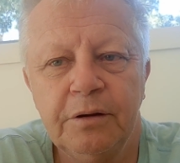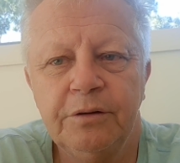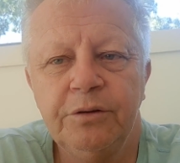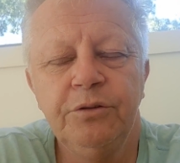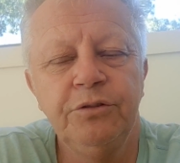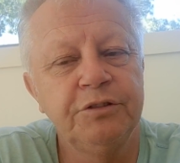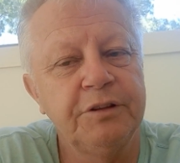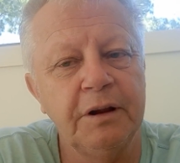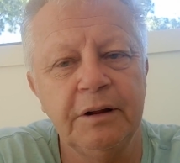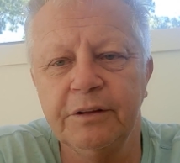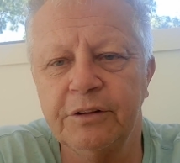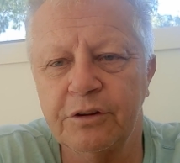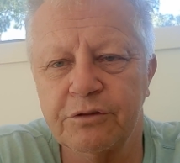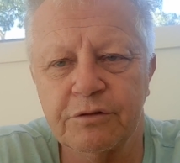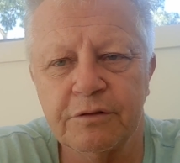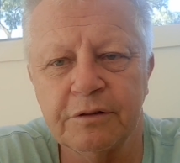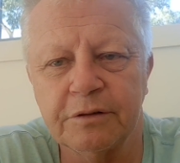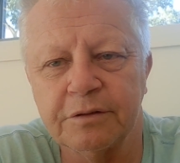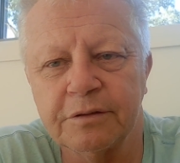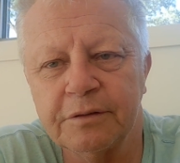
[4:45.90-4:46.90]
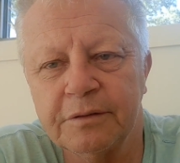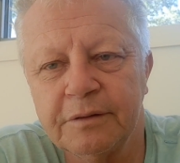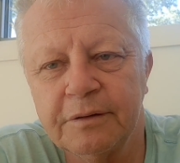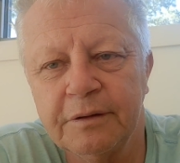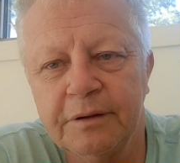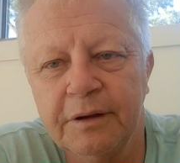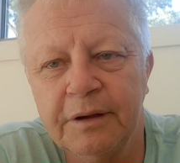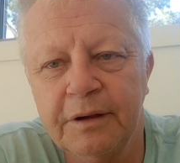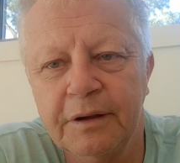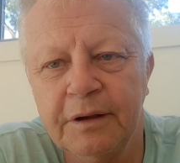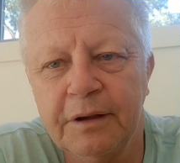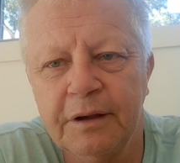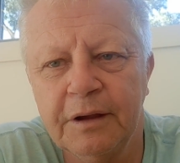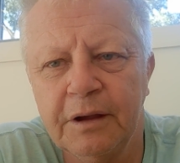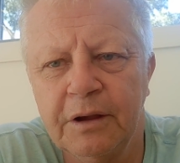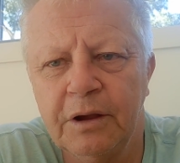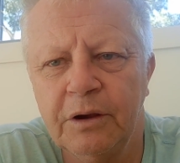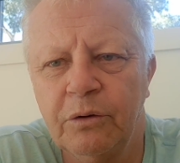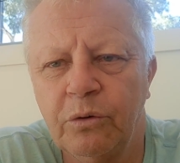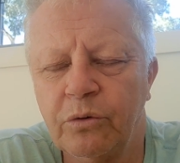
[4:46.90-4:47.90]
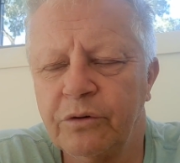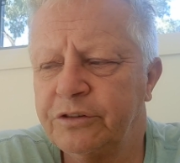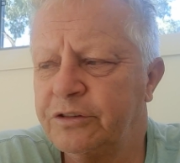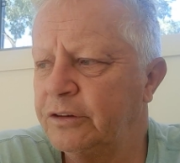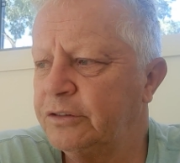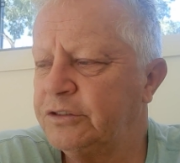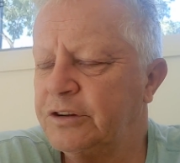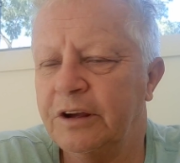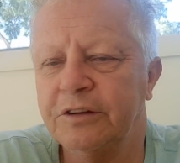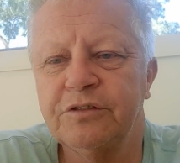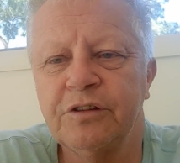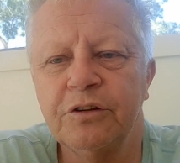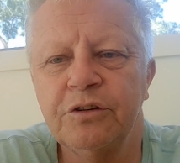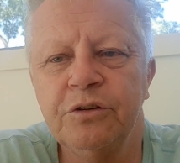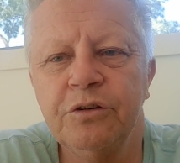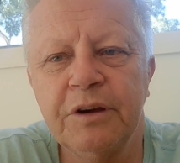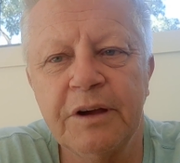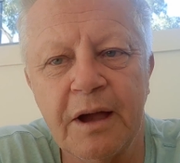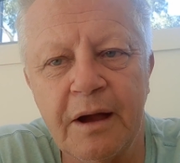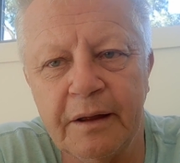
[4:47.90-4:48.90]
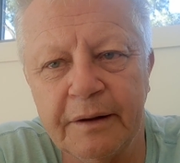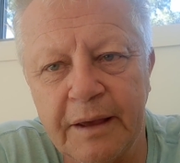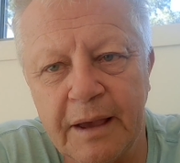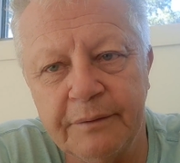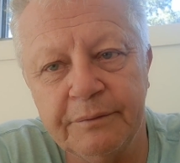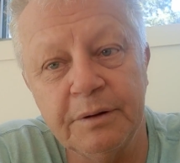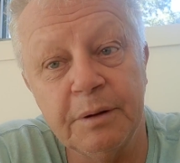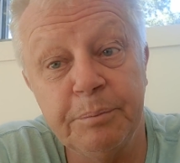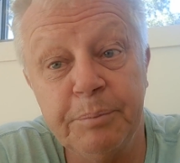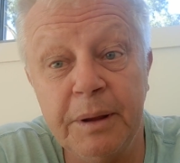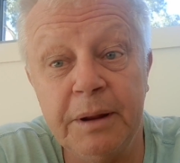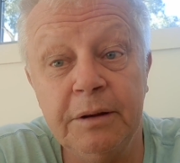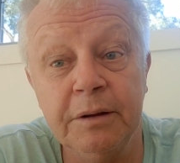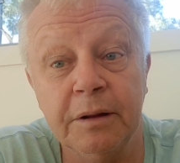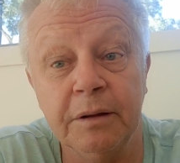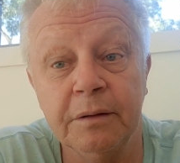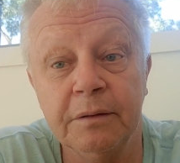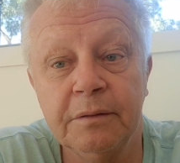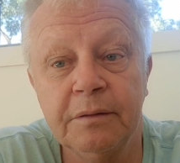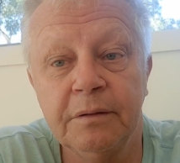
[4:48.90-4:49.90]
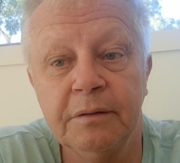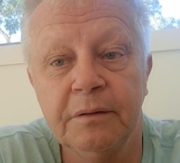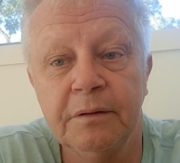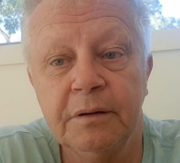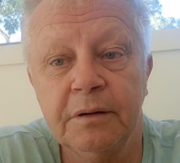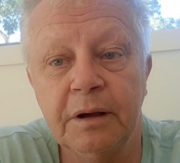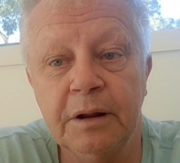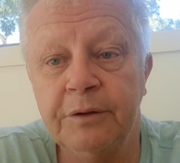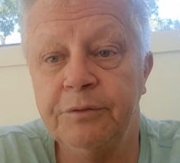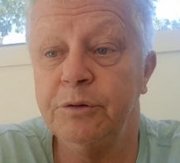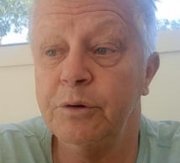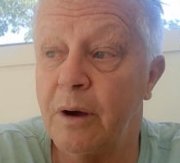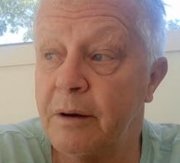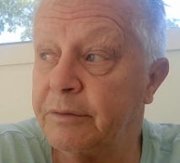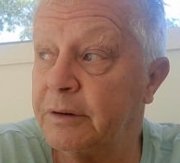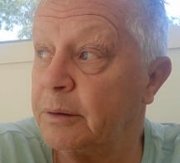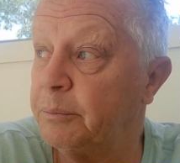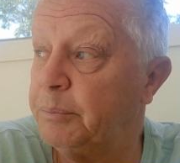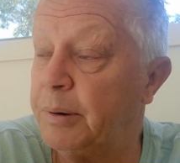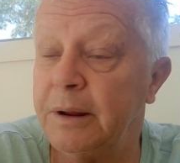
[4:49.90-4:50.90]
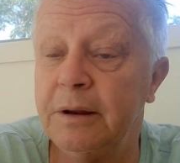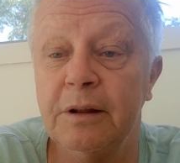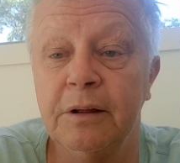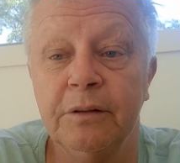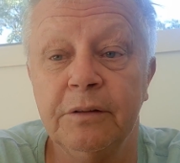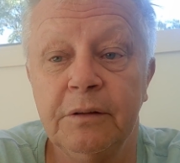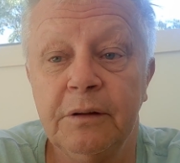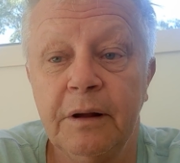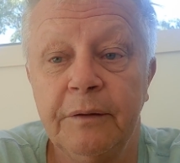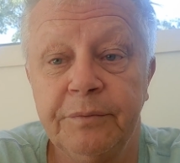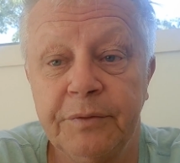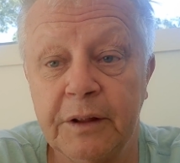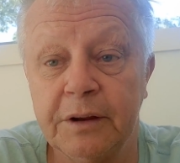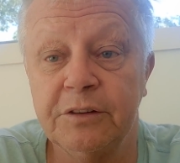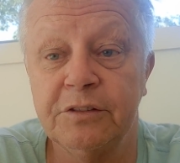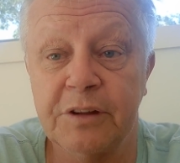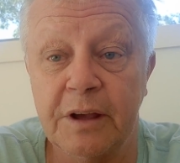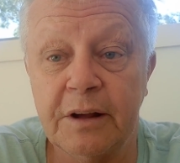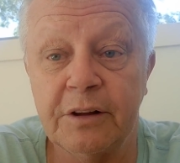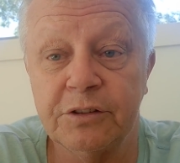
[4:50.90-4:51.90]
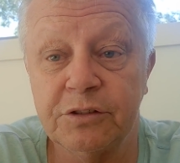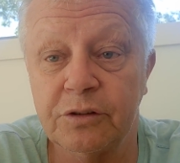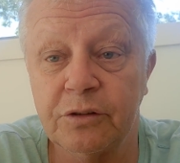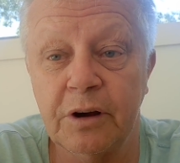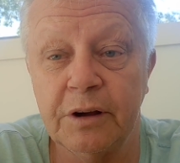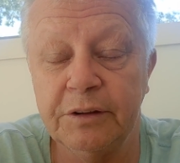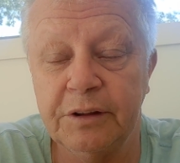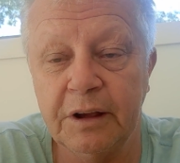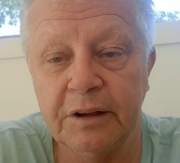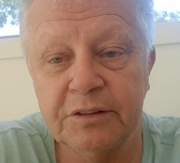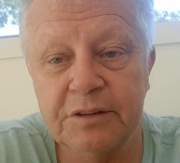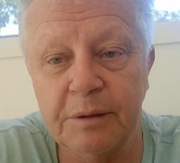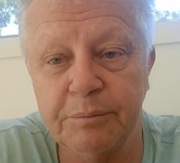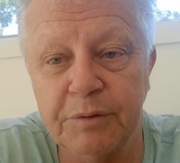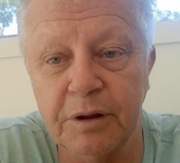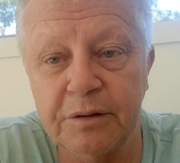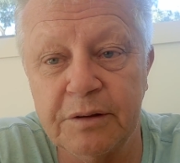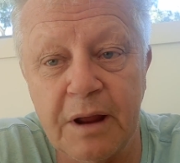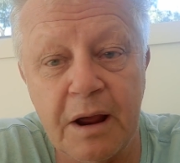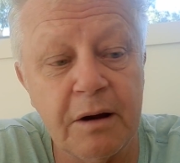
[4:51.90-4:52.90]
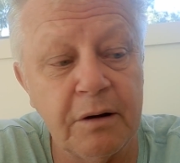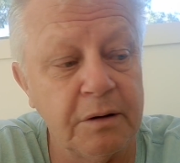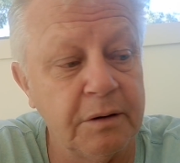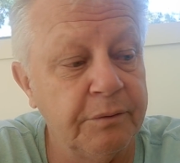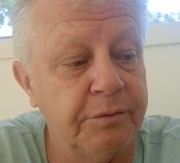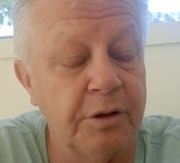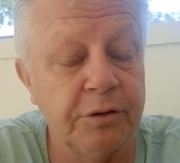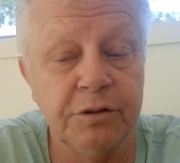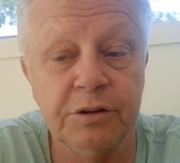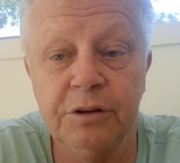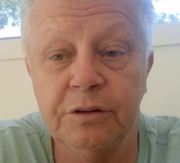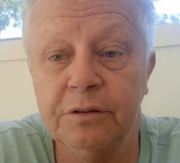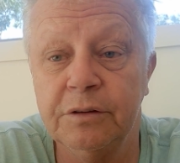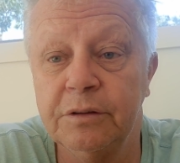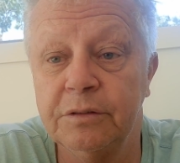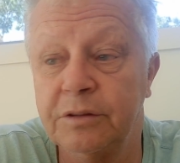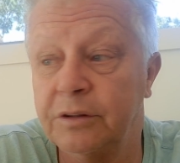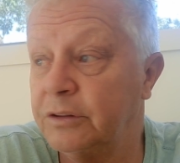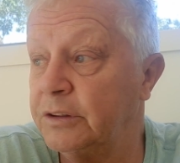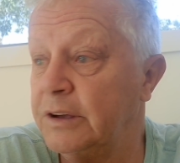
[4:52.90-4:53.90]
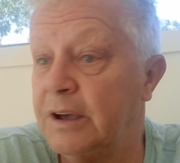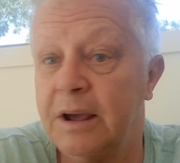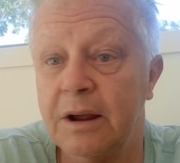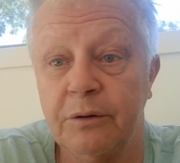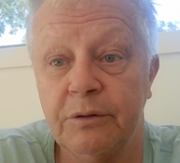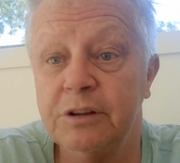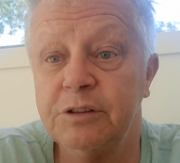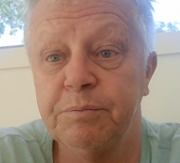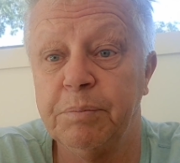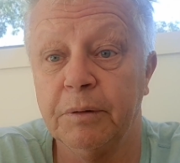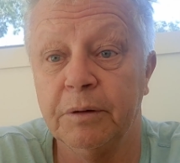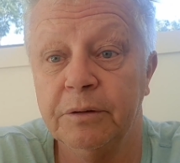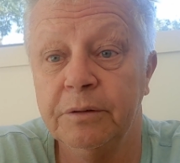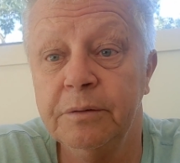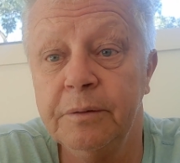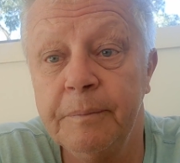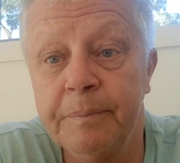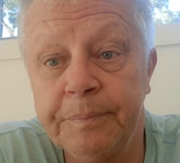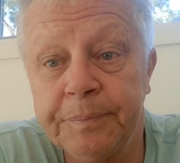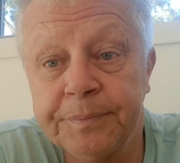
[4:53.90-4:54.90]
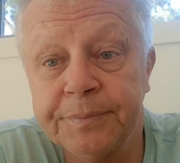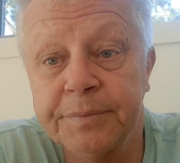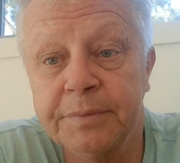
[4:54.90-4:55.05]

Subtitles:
Who's telling the truth? Or is it just that you can't have an opinion? And if you have an opinion that is outside the accepted narrative that the air is blue,